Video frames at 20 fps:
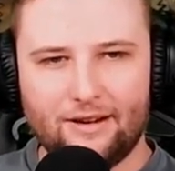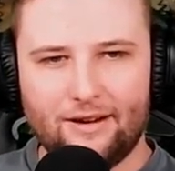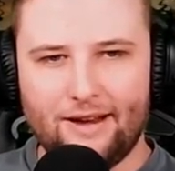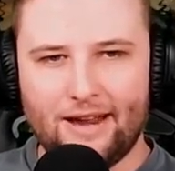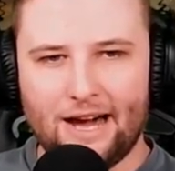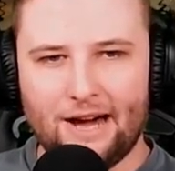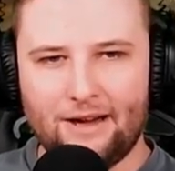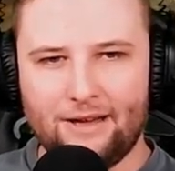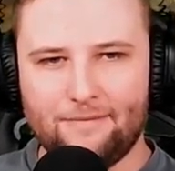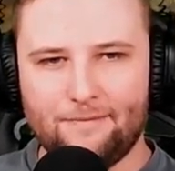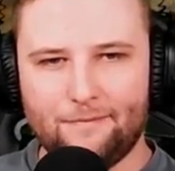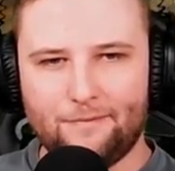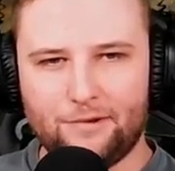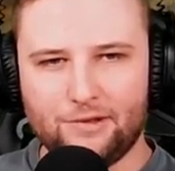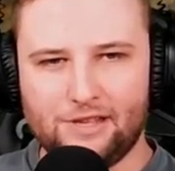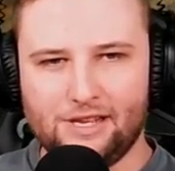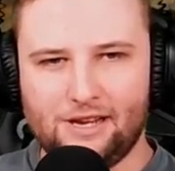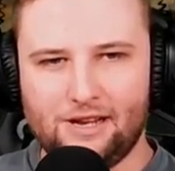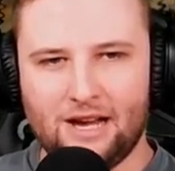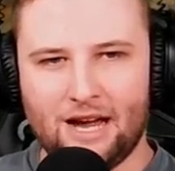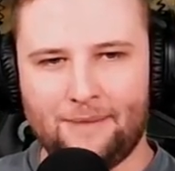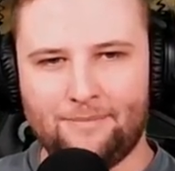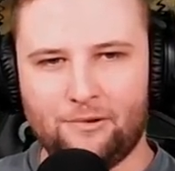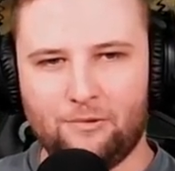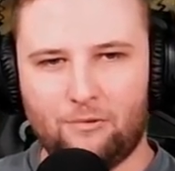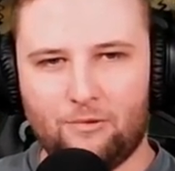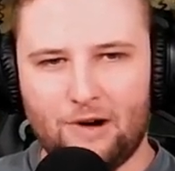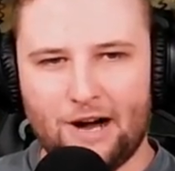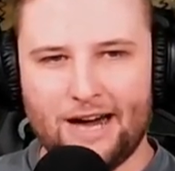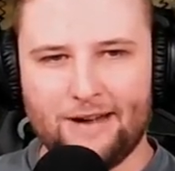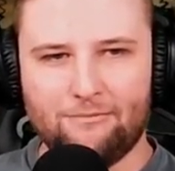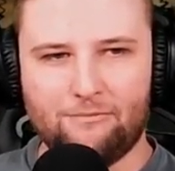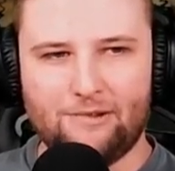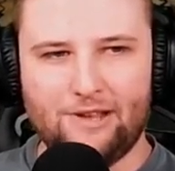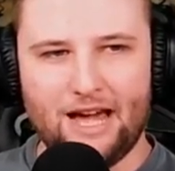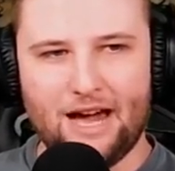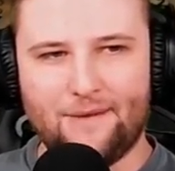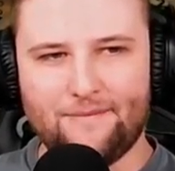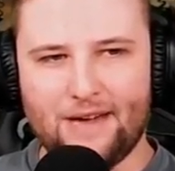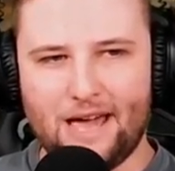Now, for the number 1,
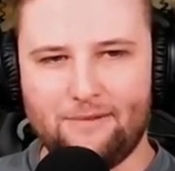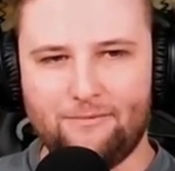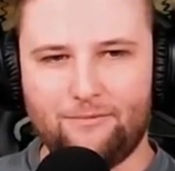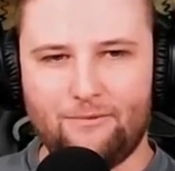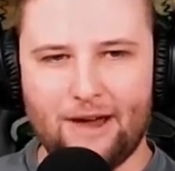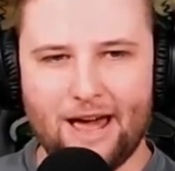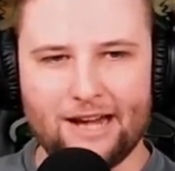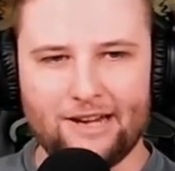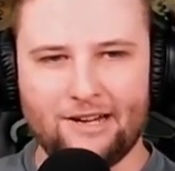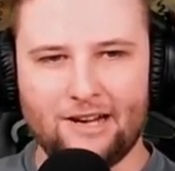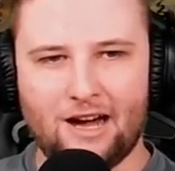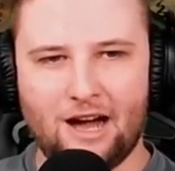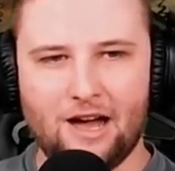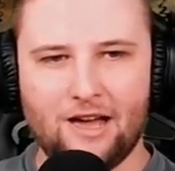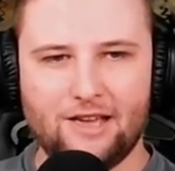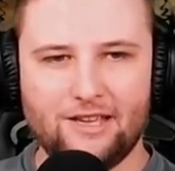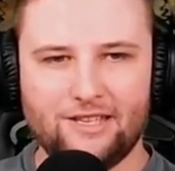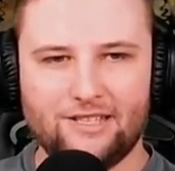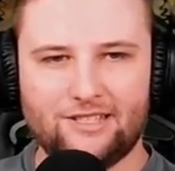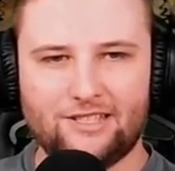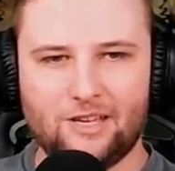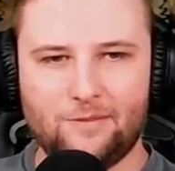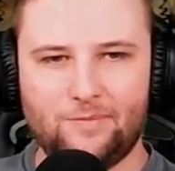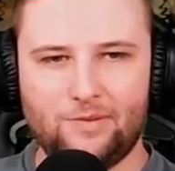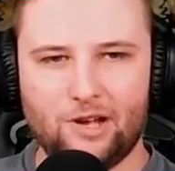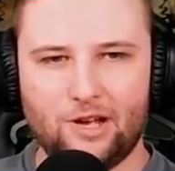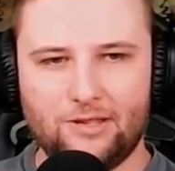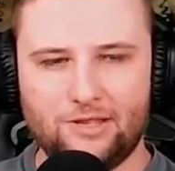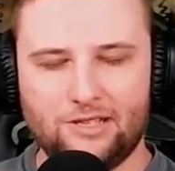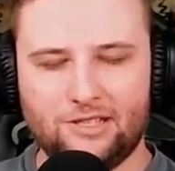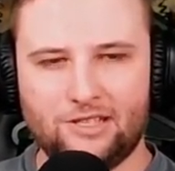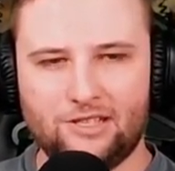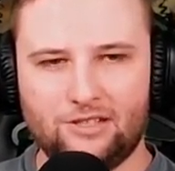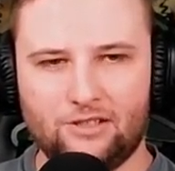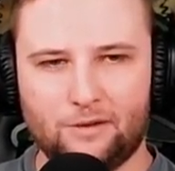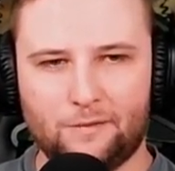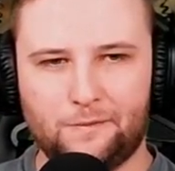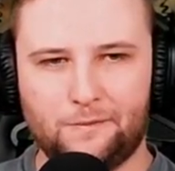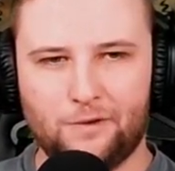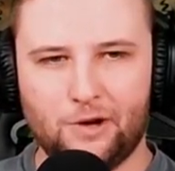we have a Ragnar Scipio. This is
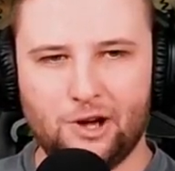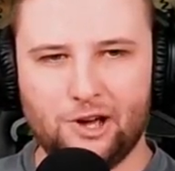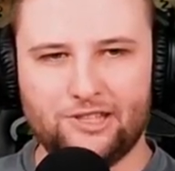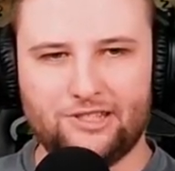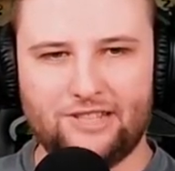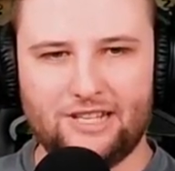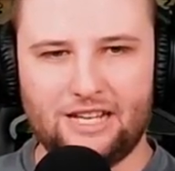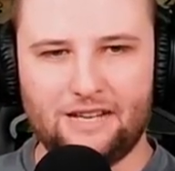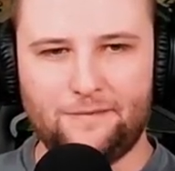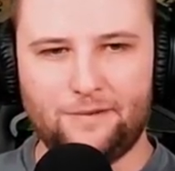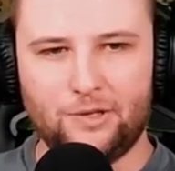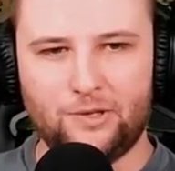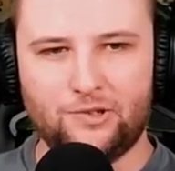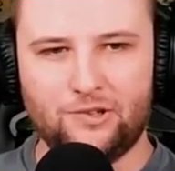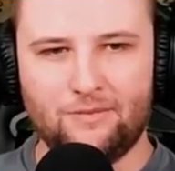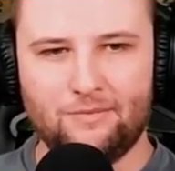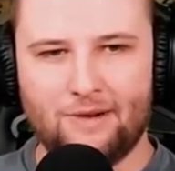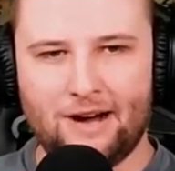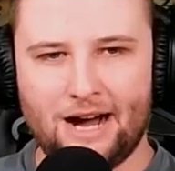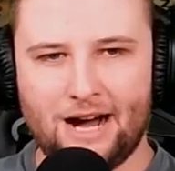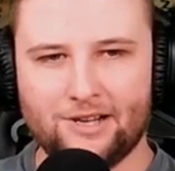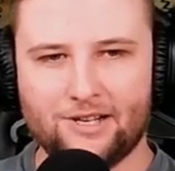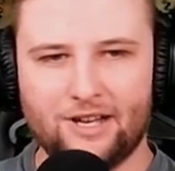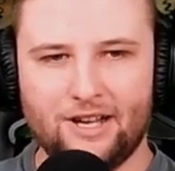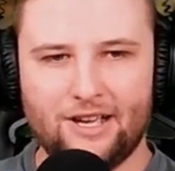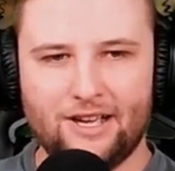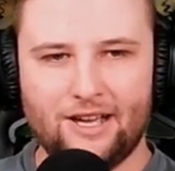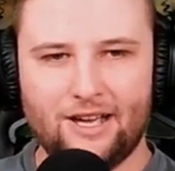your first infantry march.